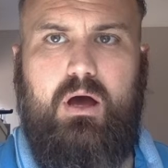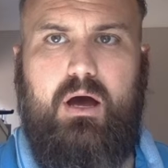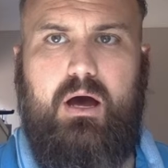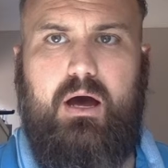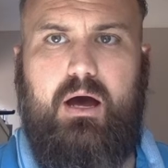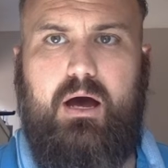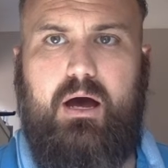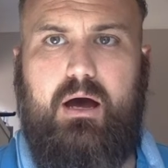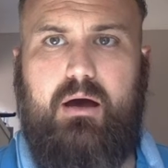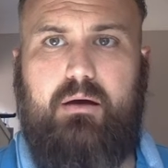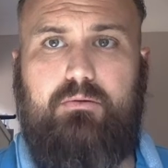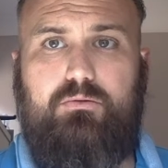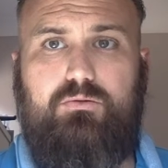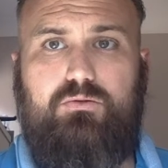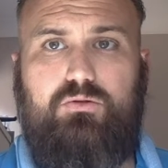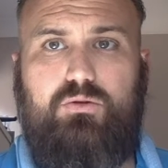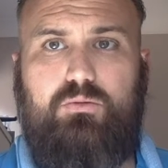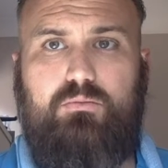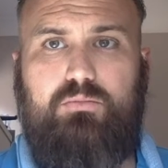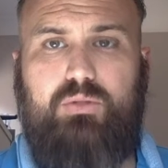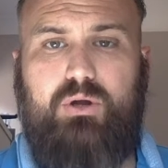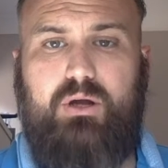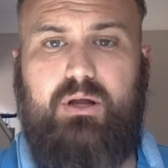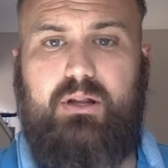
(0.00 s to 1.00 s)

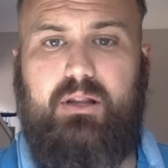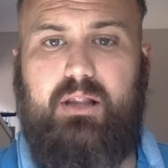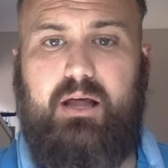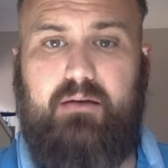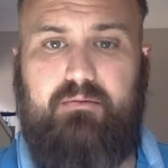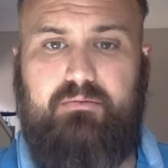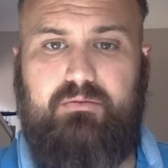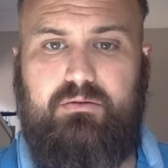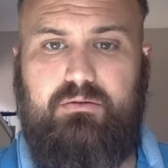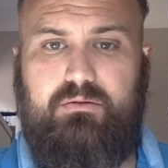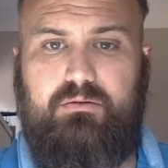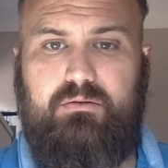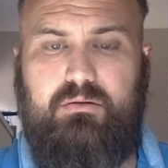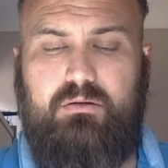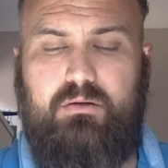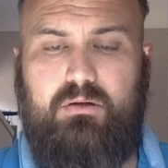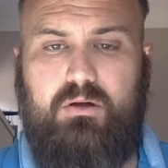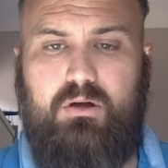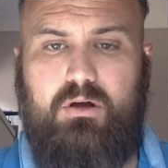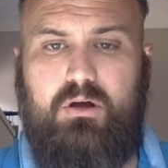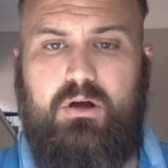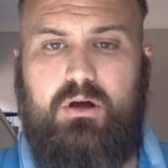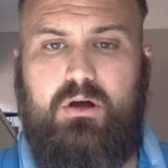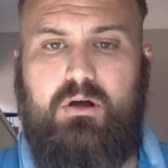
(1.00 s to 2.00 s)
Number 11,
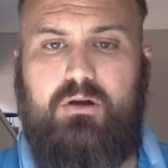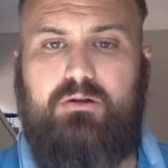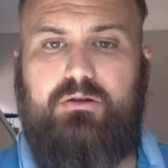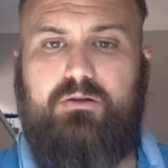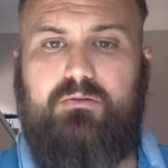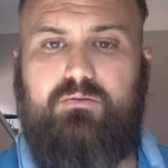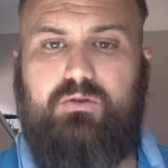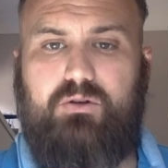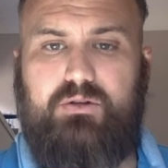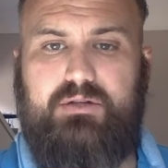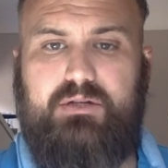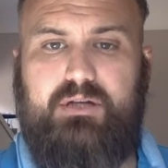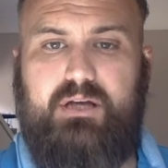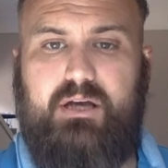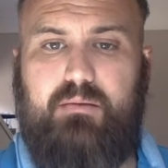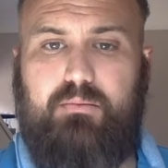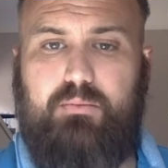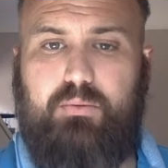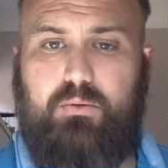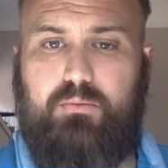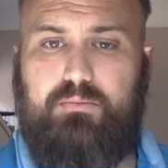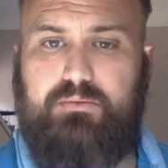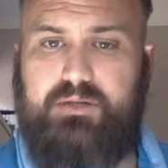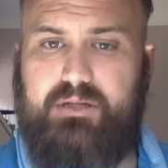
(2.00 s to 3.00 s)
you've got to
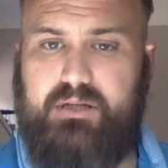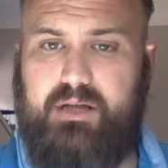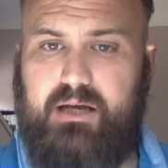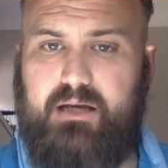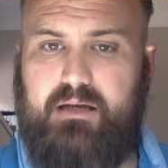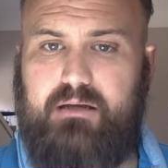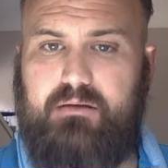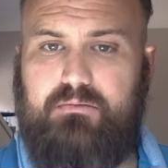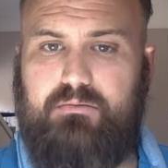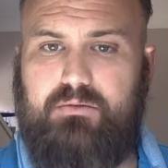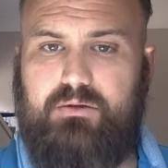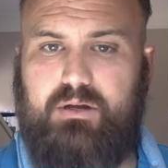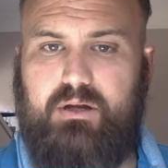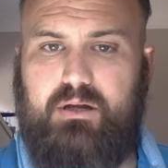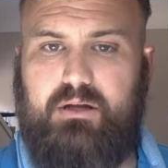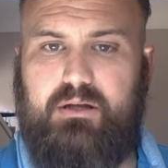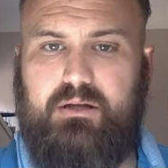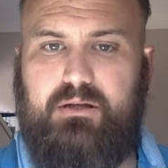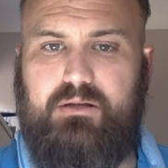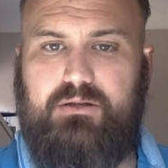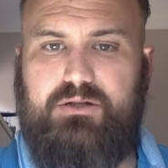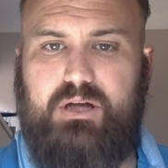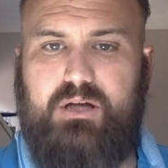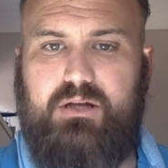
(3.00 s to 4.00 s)
keep up to date with
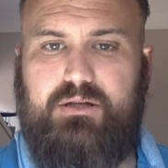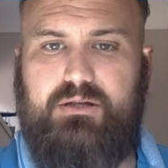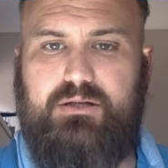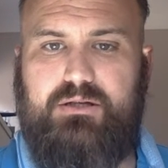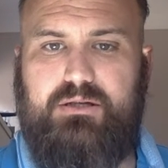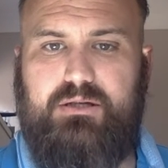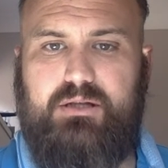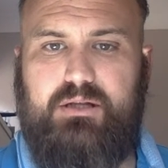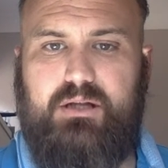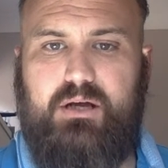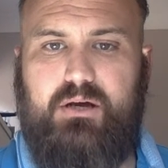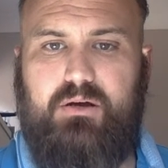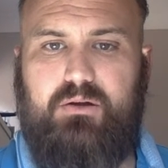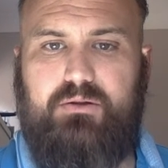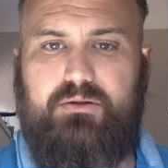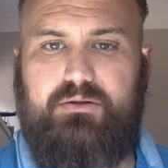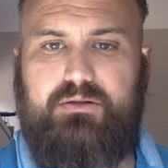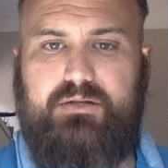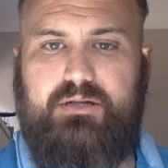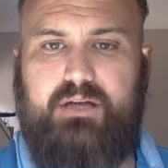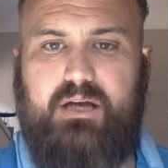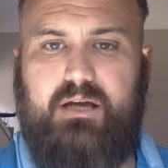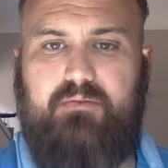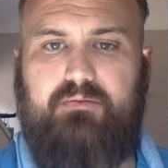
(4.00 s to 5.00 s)
any changes in health
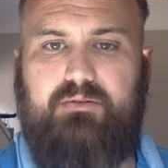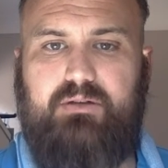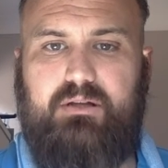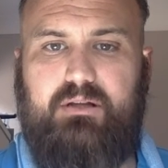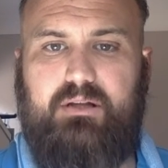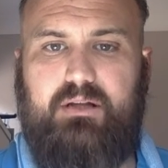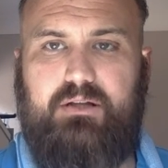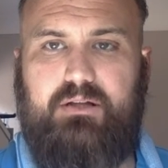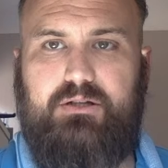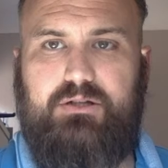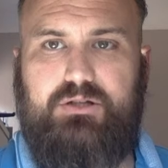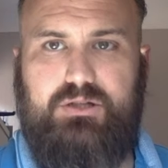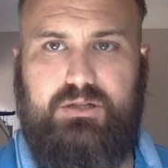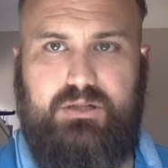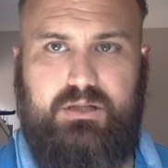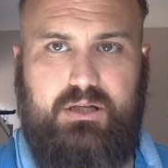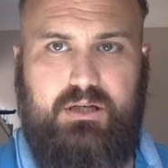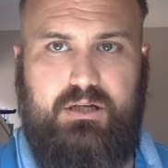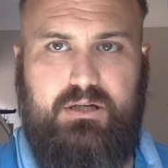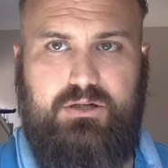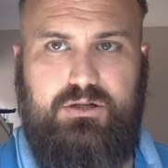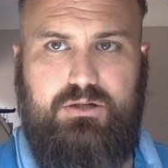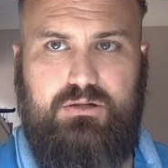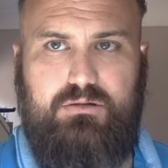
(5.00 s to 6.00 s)
and safety
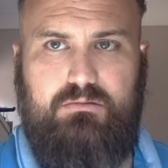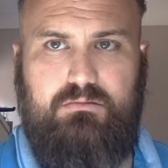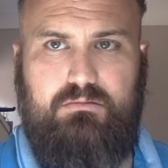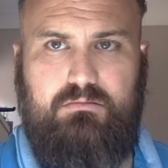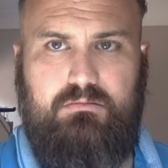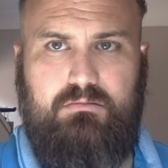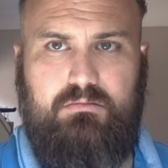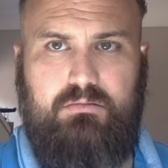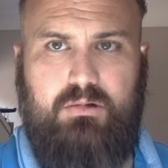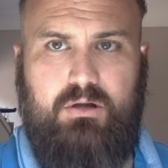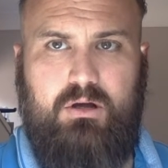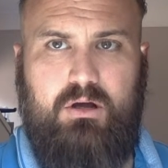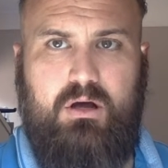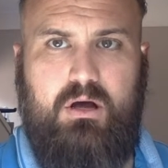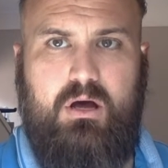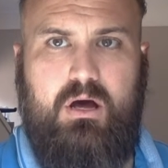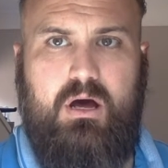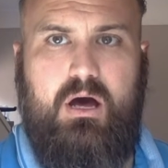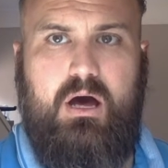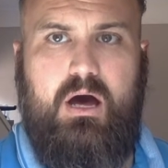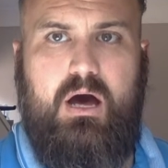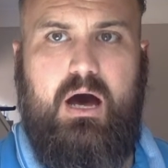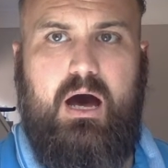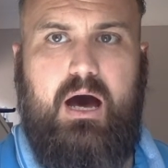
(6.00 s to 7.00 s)
legislation.
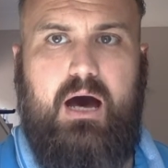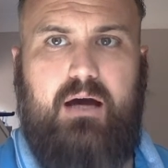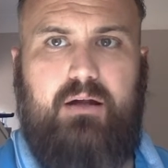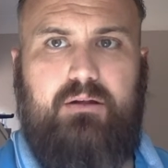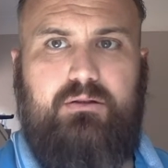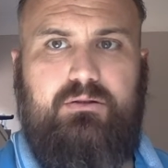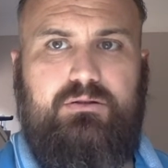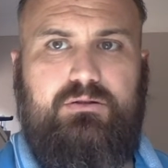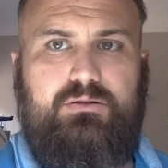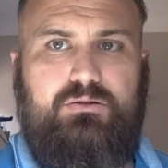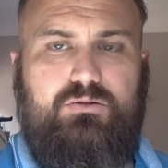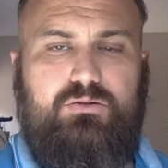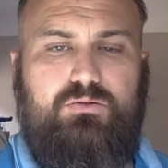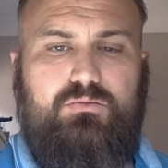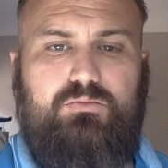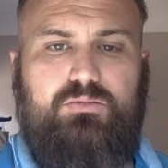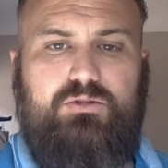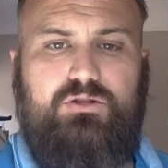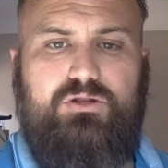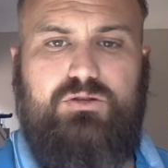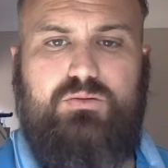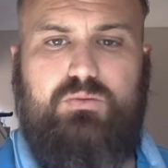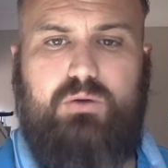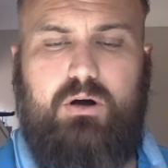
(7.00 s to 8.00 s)
And number
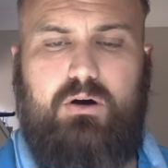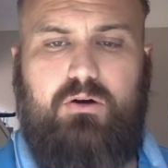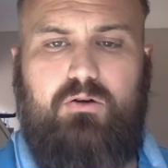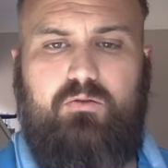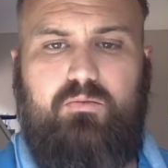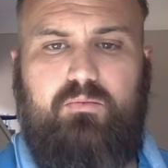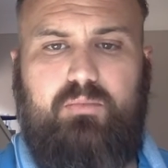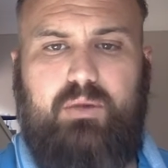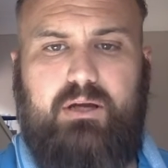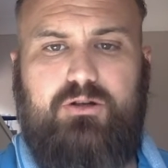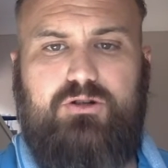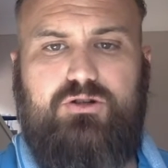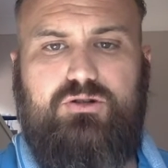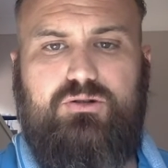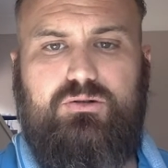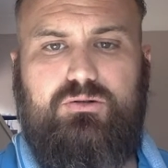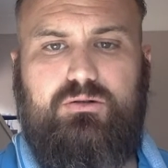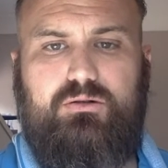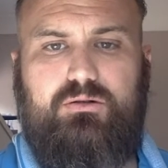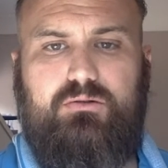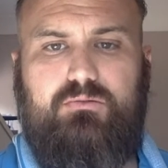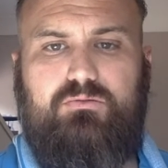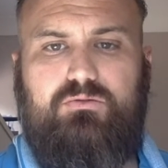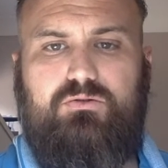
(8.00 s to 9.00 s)
12, make sure
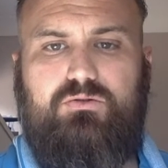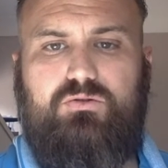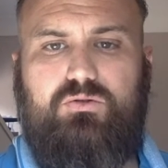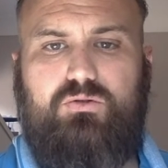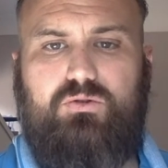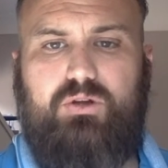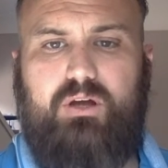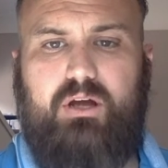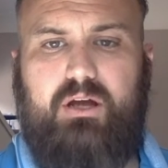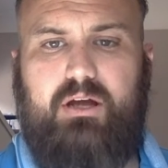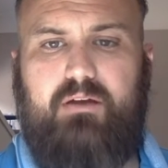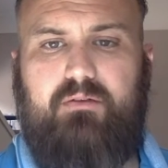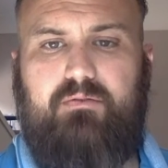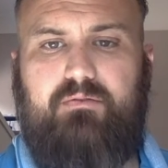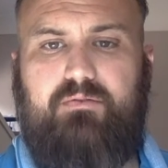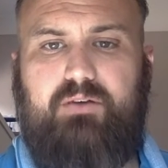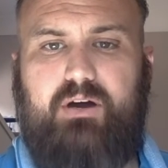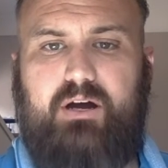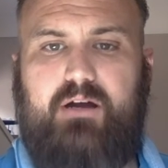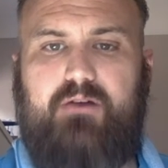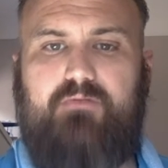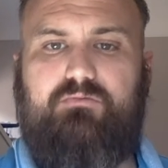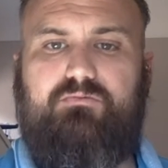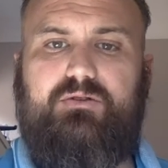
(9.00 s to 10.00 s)
that you've done a
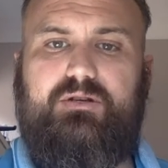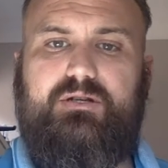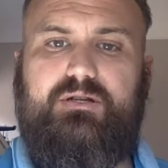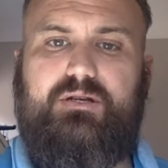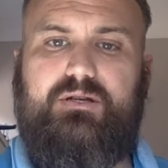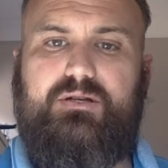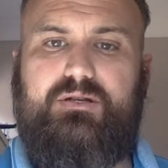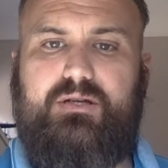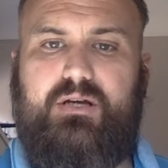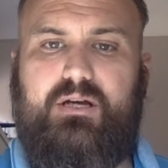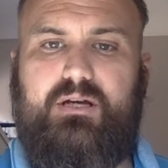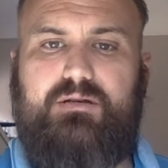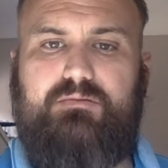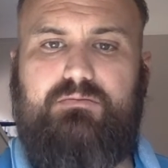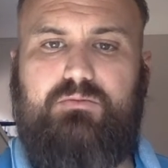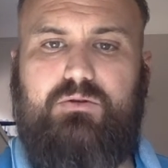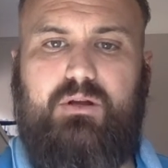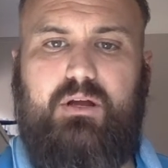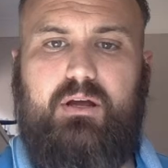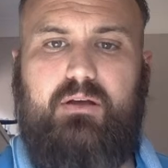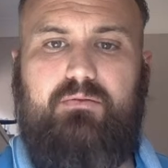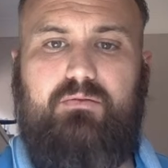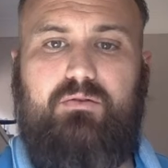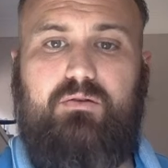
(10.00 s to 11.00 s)
fire risk
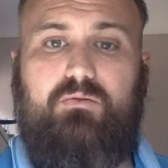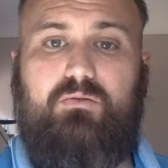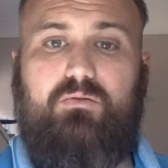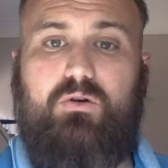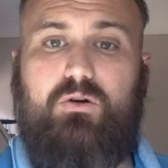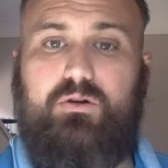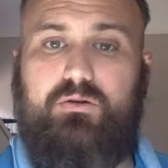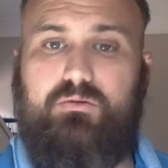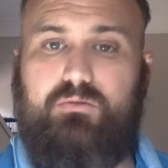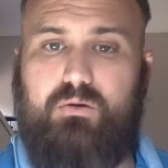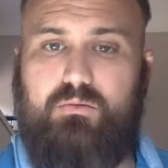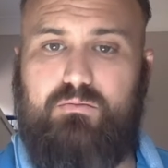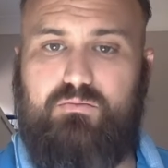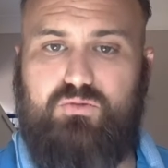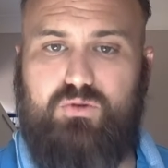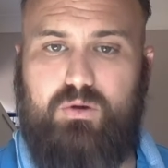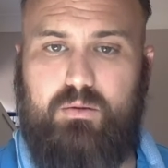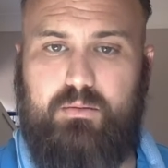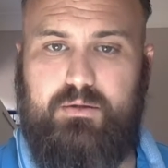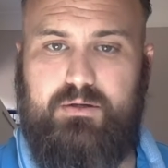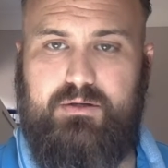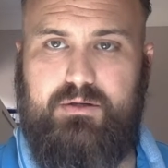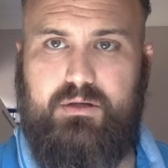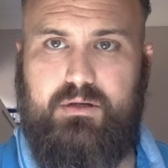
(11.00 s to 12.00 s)
assessment if you've got your own
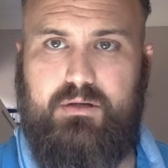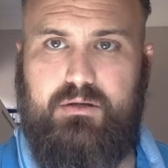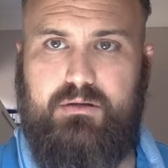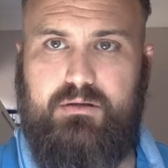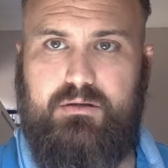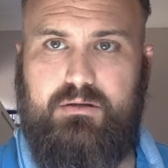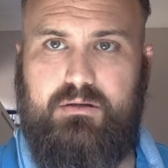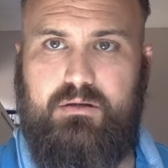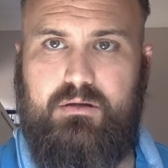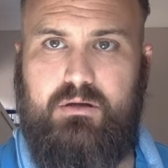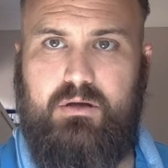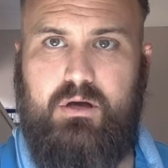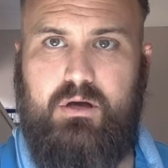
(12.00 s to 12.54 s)
premises.